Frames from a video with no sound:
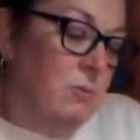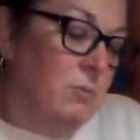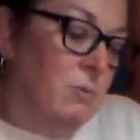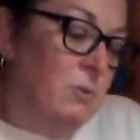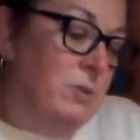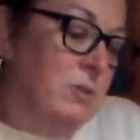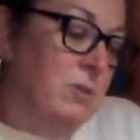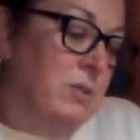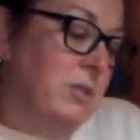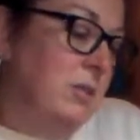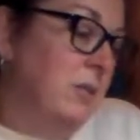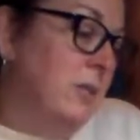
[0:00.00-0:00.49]

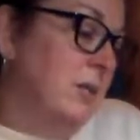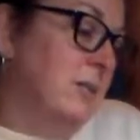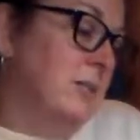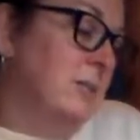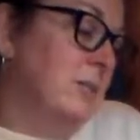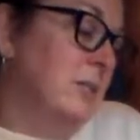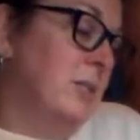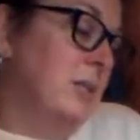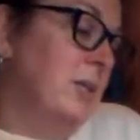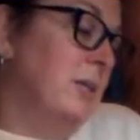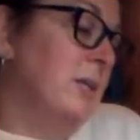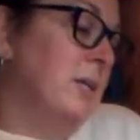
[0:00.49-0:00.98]
What are the
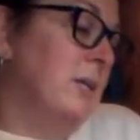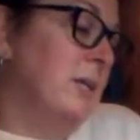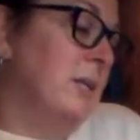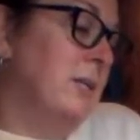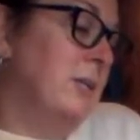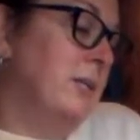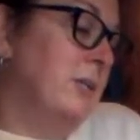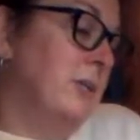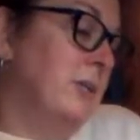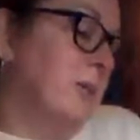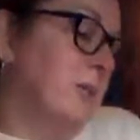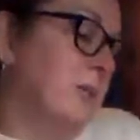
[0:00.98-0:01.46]
nuts that you get
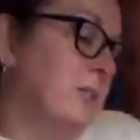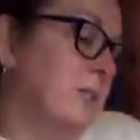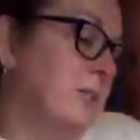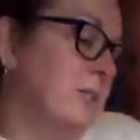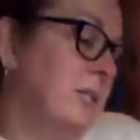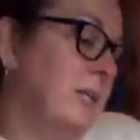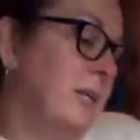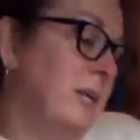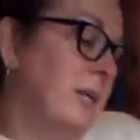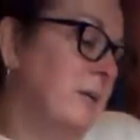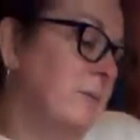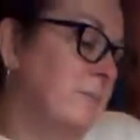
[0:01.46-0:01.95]
in New York
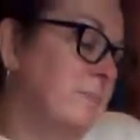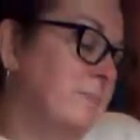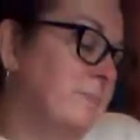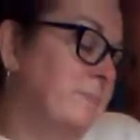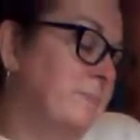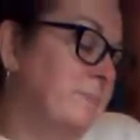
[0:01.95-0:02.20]
City?